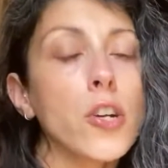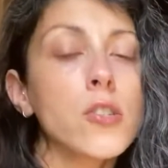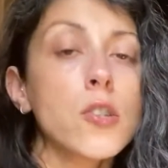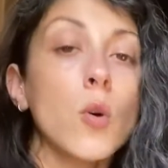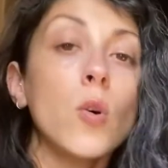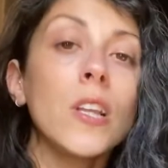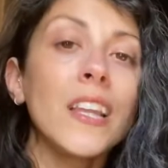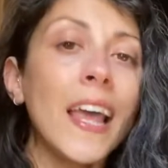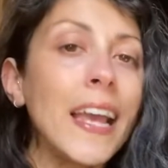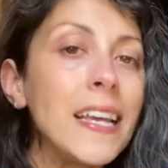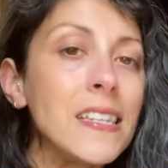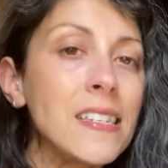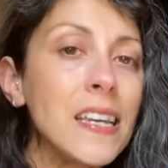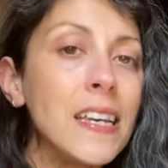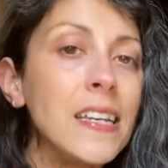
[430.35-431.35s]
So
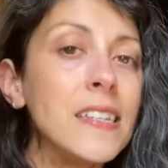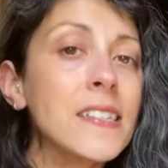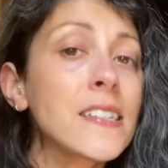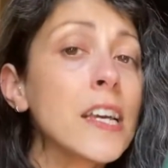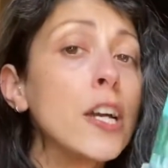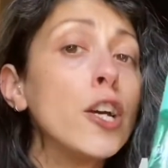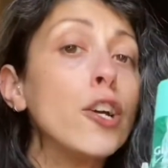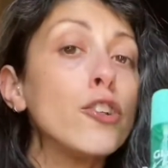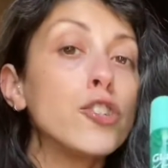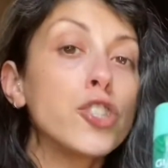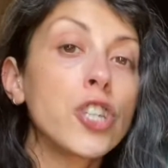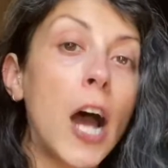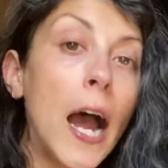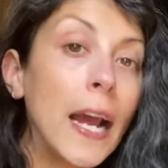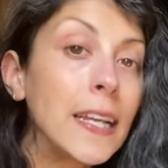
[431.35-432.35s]
glazes,
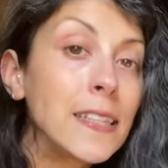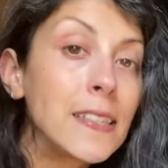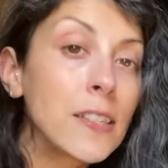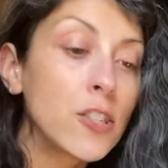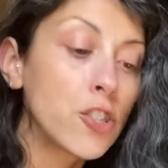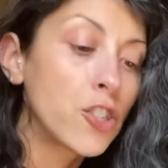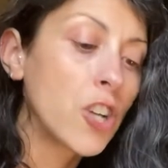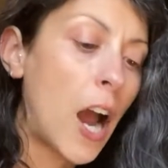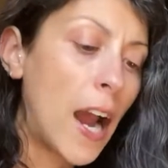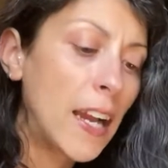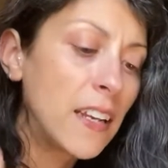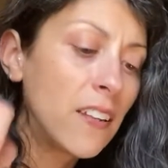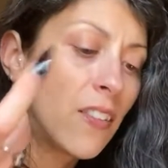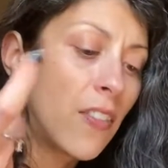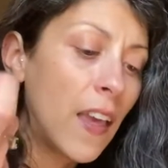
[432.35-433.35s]
shine
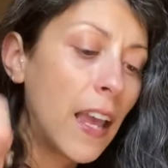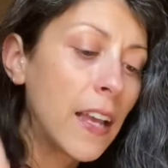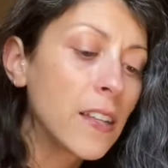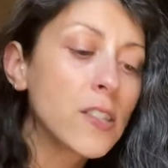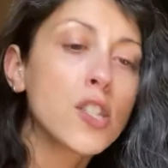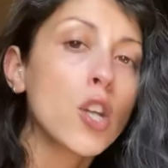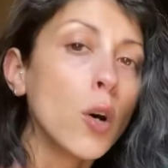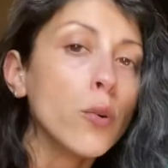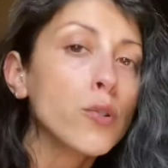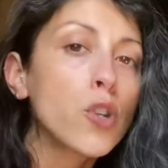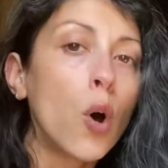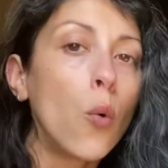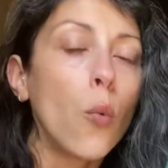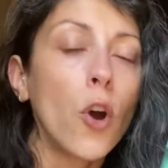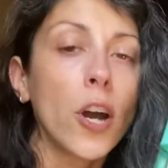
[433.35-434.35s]
things, those
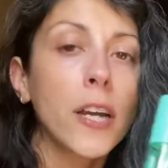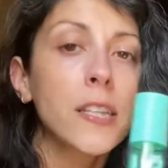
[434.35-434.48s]
don't work.